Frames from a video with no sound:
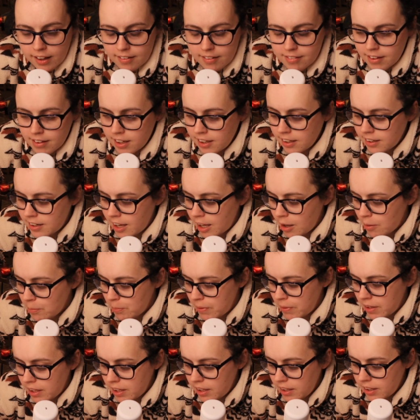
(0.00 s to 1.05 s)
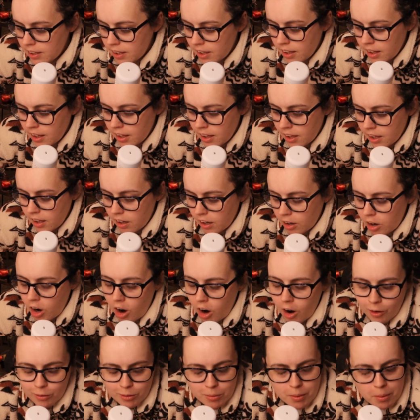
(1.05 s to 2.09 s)
Seeing him meet, I
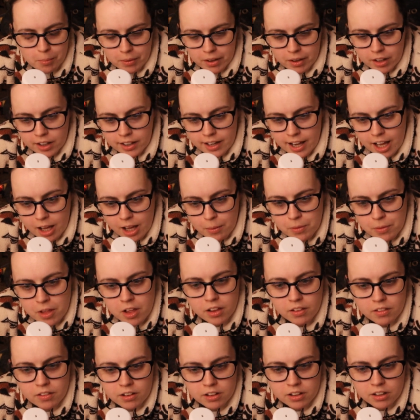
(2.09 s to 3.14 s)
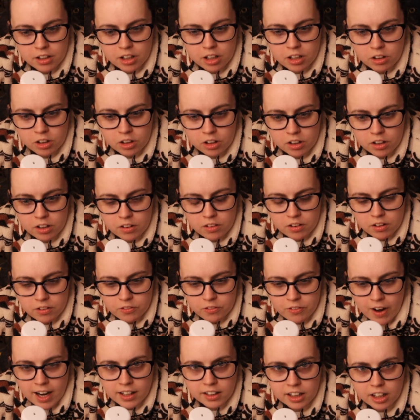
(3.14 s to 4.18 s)
can't remember her name, the clerk, the
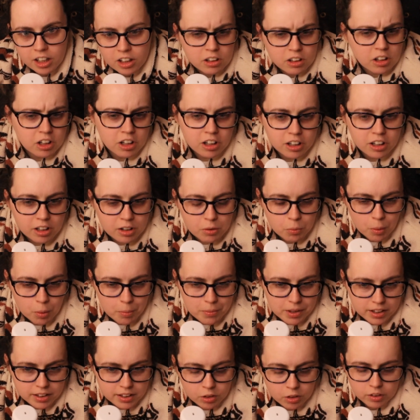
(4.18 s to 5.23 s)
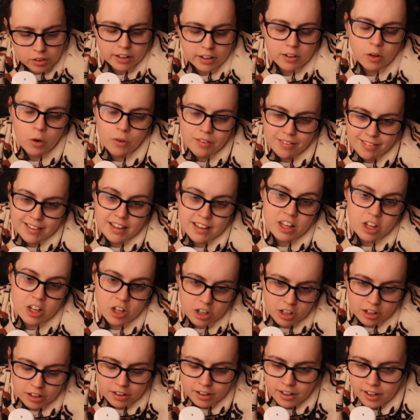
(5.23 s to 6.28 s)
filing clerk woman, or like going to see
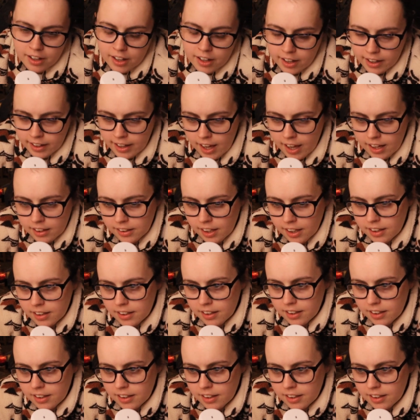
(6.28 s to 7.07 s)
her again, like